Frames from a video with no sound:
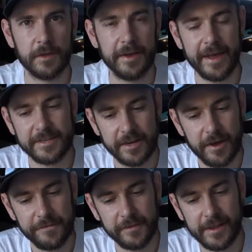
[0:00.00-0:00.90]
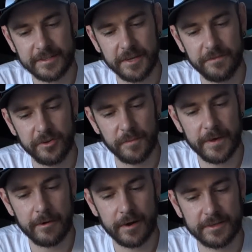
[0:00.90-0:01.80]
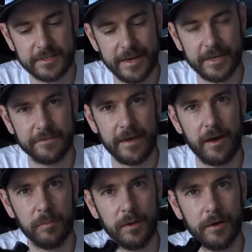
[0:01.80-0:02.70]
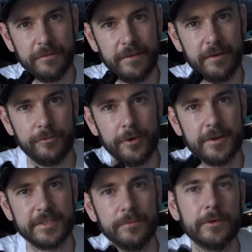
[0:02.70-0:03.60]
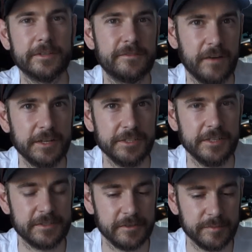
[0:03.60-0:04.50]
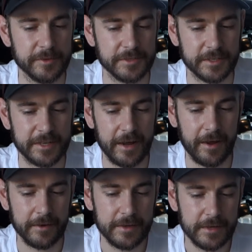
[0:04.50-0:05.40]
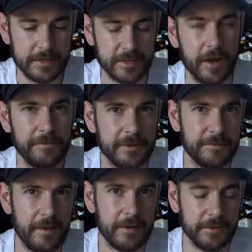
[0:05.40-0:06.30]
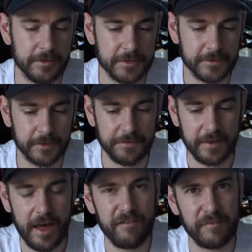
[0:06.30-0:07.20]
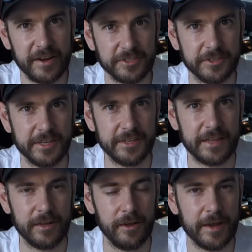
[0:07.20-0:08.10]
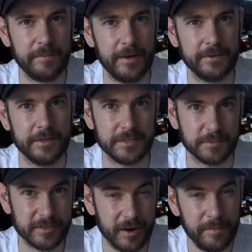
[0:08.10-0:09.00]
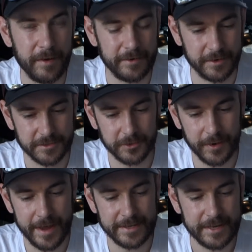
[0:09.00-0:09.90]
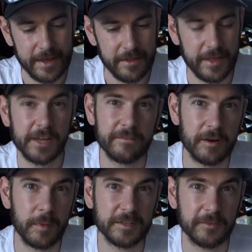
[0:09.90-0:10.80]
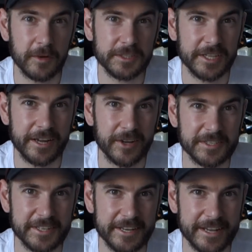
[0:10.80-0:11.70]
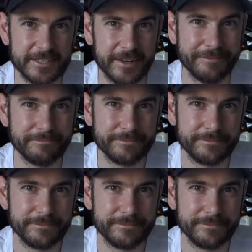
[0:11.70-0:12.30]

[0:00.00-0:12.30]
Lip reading: Okay, so hopefully that's given you a better understanding of how a blower valve works and what its function is on a boosted car. So hopefully you found it useful. If you have, make sure you hit that like button and subscribe button as always. Thank you very much for watching, and I'll see you next time.